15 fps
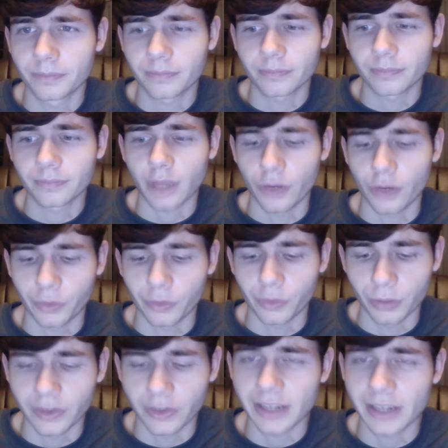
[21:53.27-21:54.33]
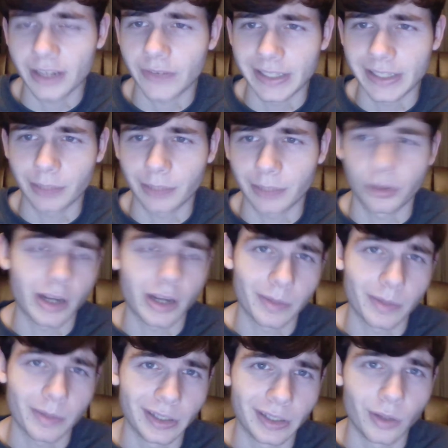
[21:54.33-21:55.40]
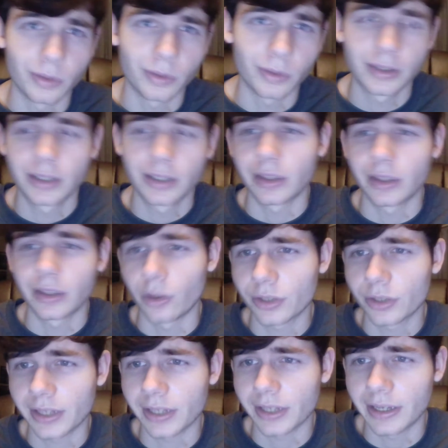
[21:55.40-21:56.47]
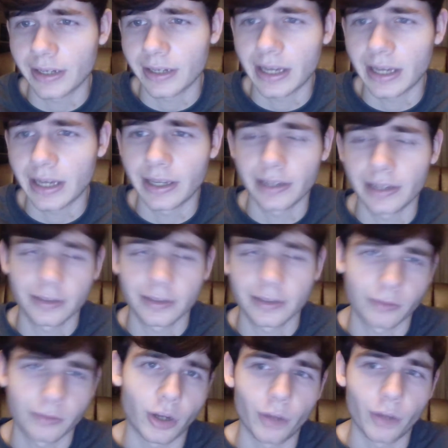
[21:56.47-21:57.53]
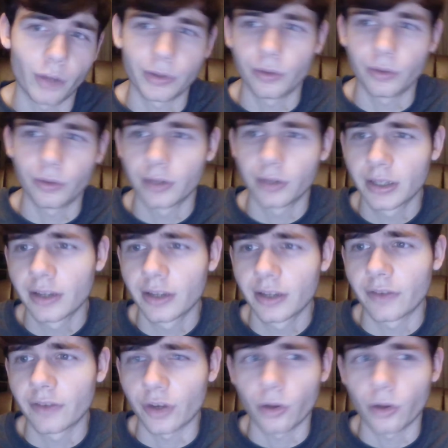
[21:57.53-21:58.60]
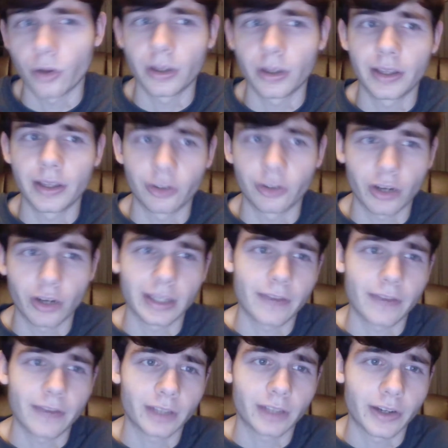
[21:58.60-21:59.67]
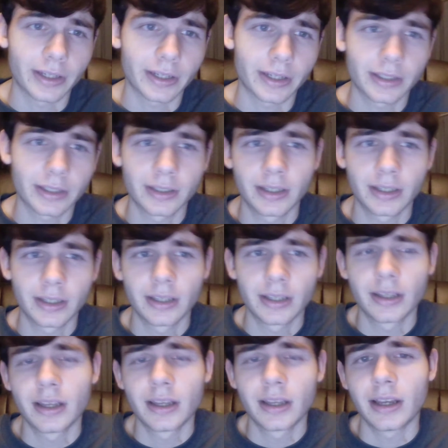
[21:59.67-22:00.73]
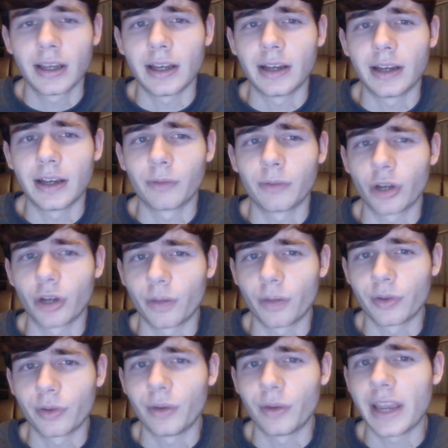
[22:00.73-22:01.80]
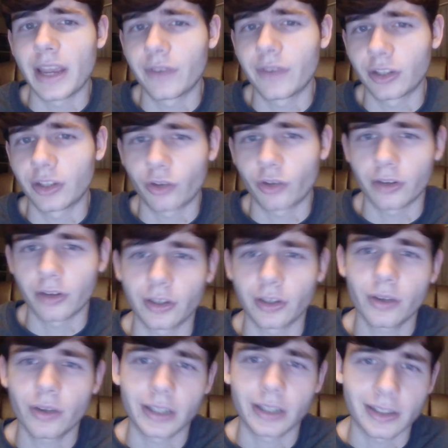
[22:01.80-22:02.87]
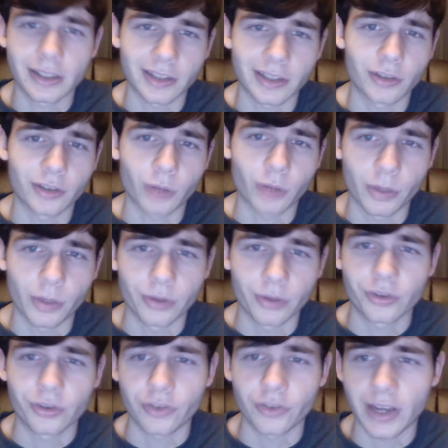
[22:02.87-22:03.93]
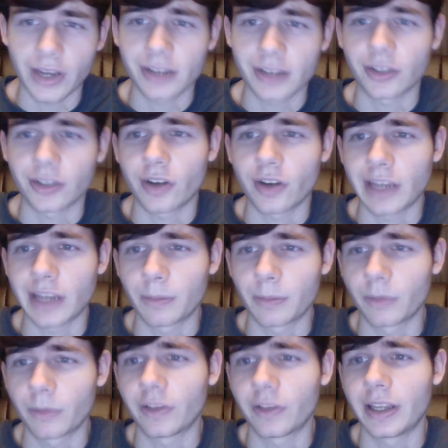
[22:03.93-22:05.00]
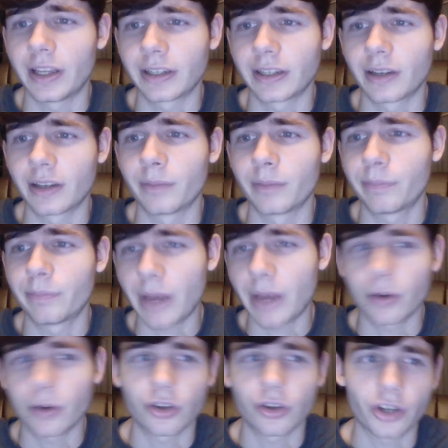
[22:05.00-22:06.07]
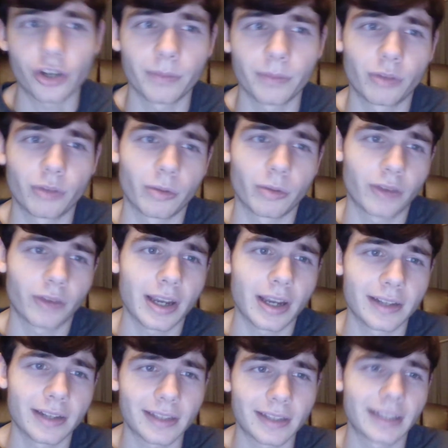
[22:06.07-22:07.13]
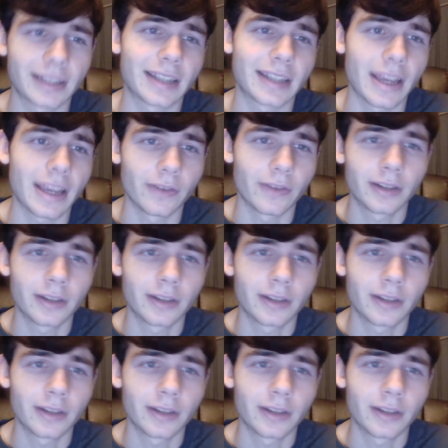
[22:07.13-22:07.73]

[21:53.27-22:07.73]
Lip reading: However, when you guys fight Deathwing, you'll not be alone. Lucy and I will help you. Finola, the Grand Life Cleric, will help you. Ava, the creator and the Gunslingers, will help you. Shyvanis, the guard captain, will be flying on a battle airship with cannons, thanks to Ava.